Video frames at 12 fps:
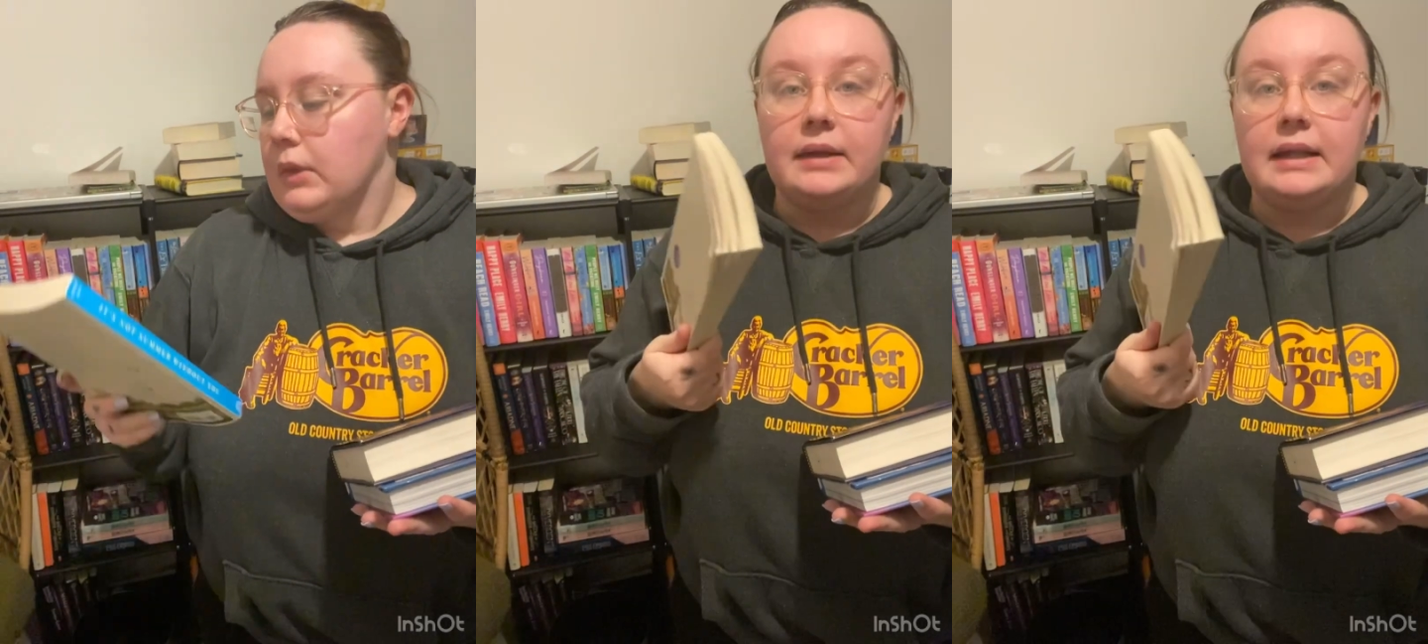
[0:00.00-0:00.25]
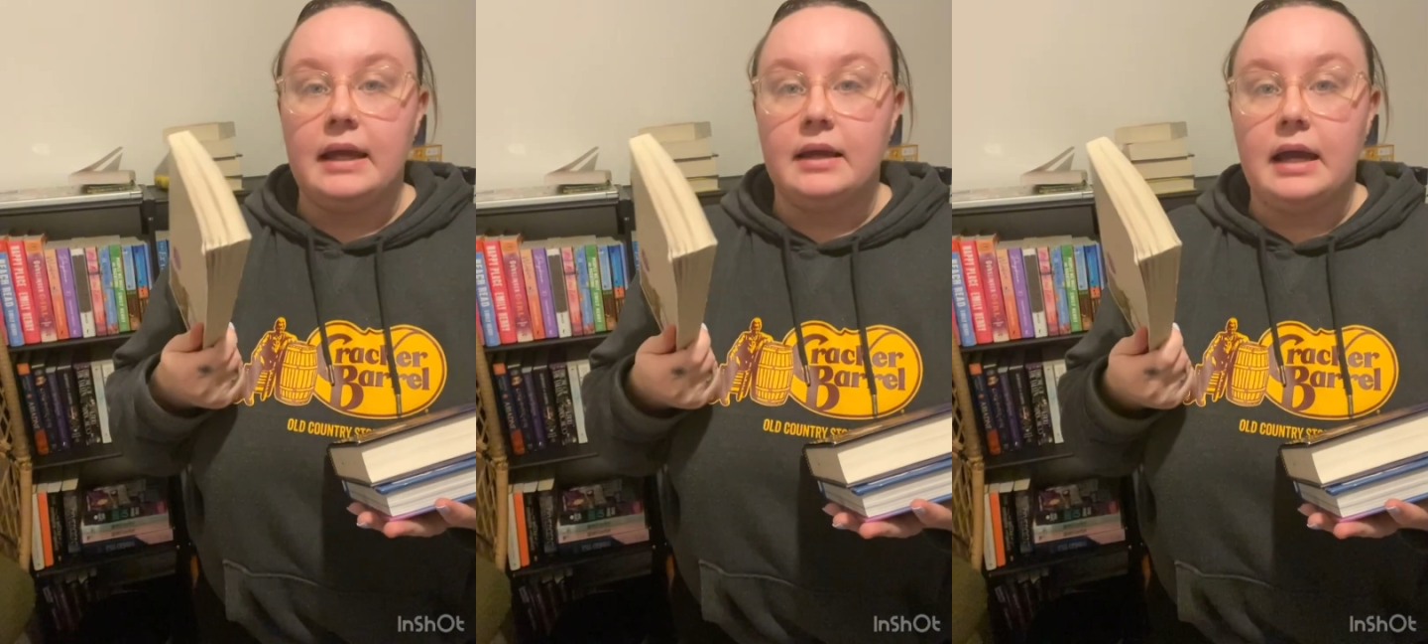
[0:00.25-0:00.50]

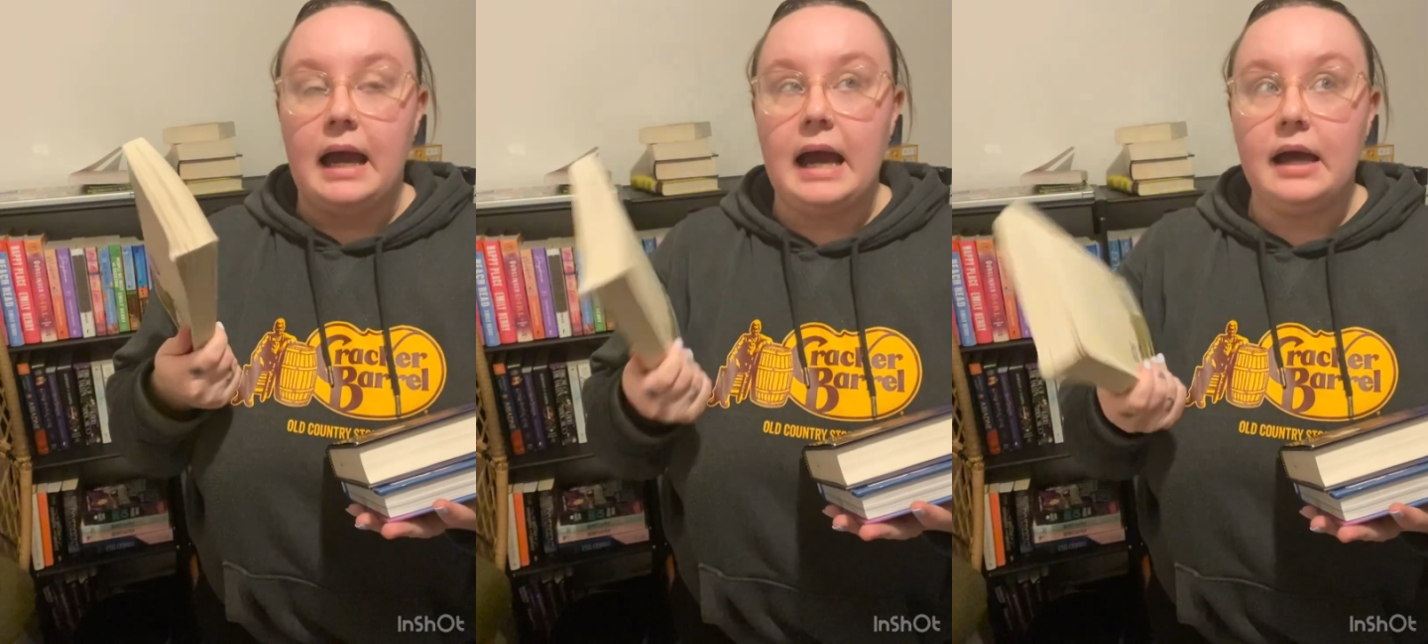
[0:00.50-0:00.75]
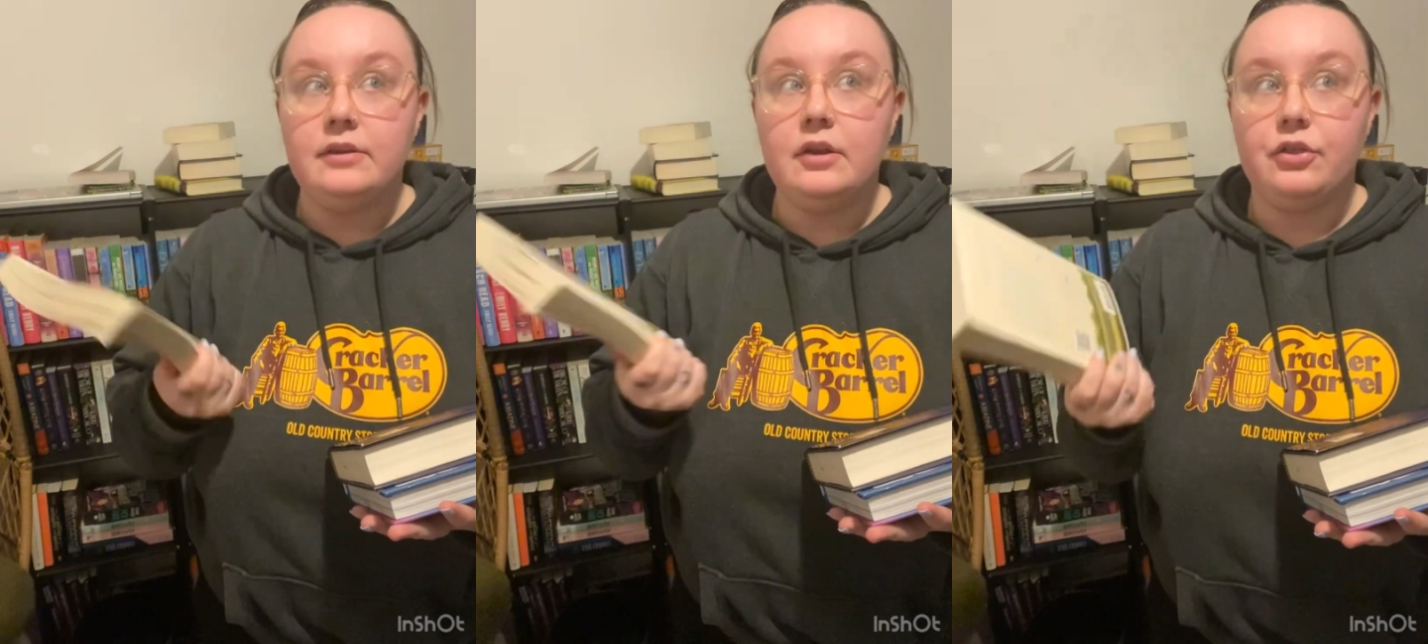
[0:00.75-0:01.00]
And they
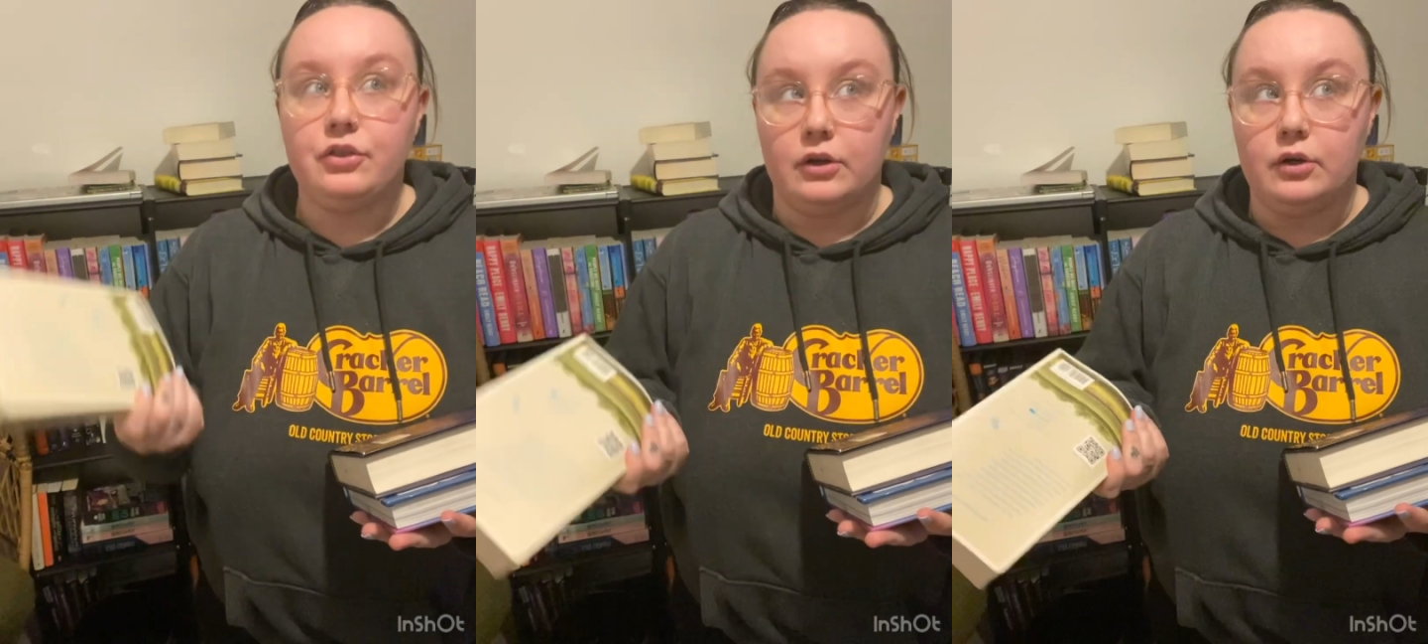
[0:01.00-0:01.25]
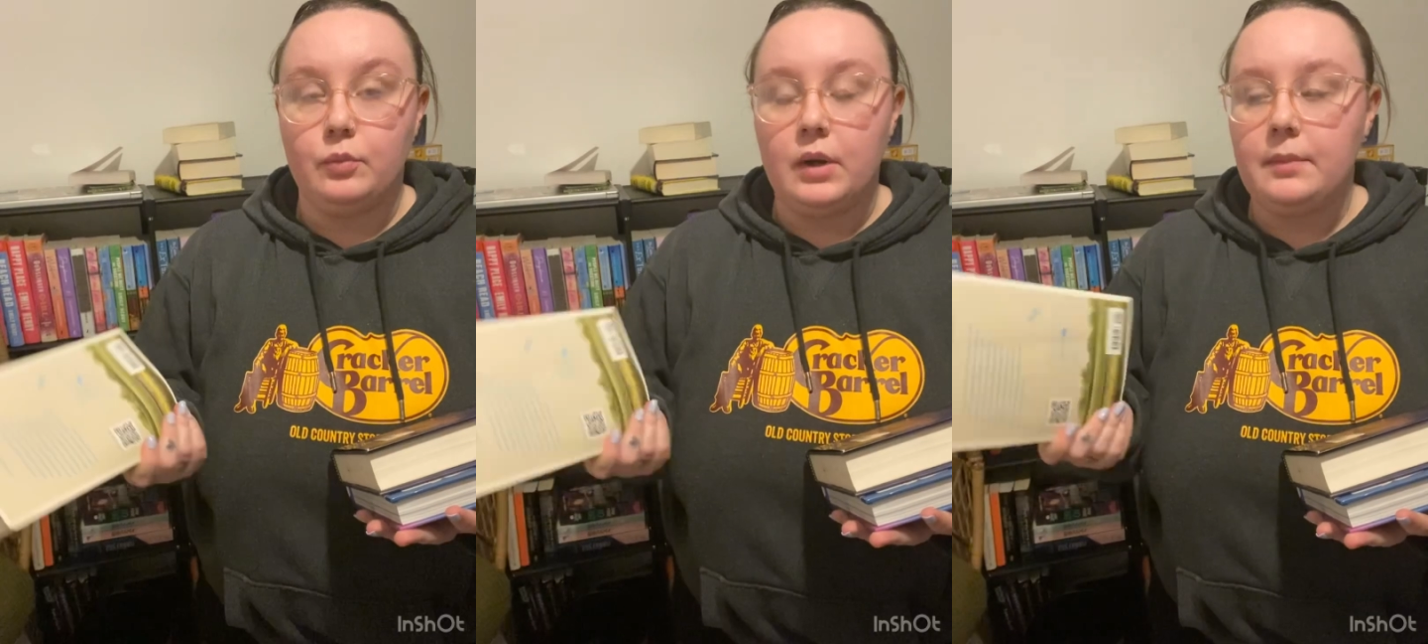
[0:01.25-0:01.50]
had the
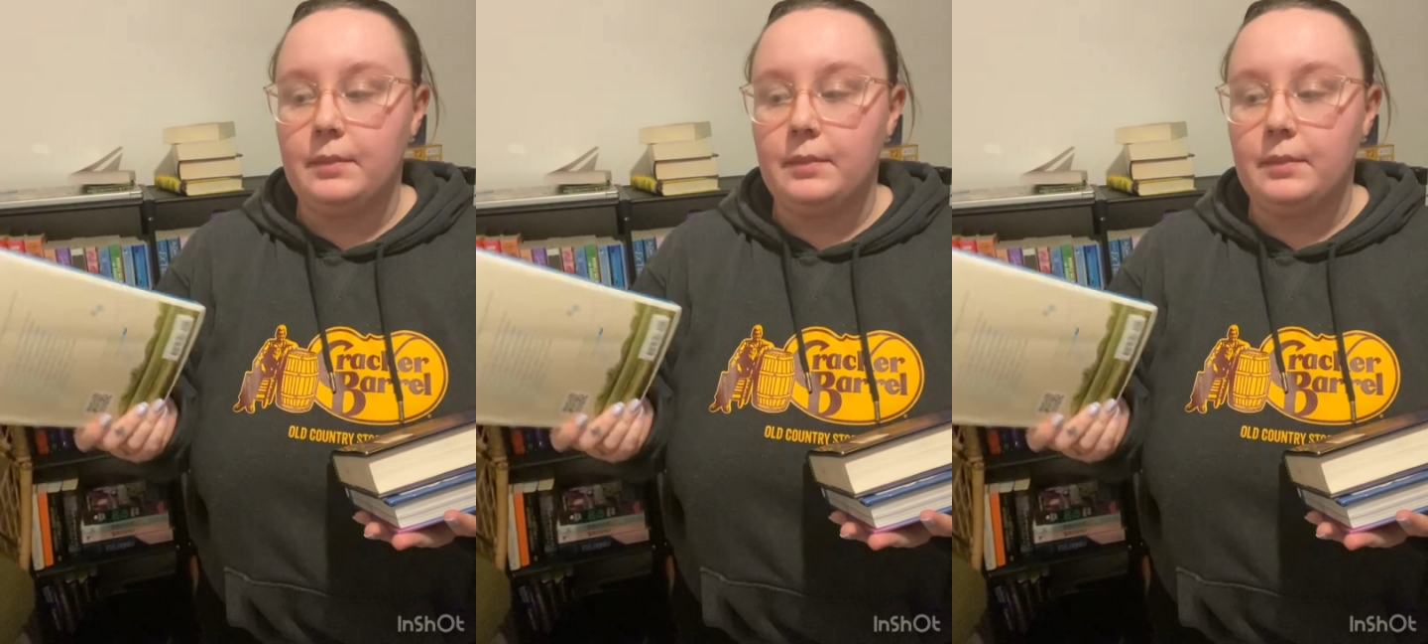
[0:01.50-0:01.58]
third one,